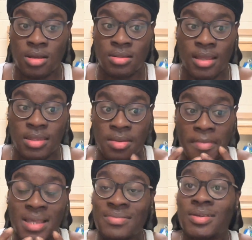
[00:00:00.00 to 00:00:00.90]
that the
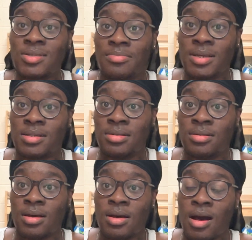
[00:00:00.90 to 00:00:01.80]
massive
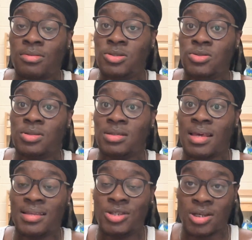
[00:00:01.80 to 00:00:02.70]
extermination of the Jews is
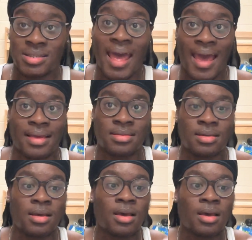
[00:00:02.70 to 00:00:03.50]
a just act.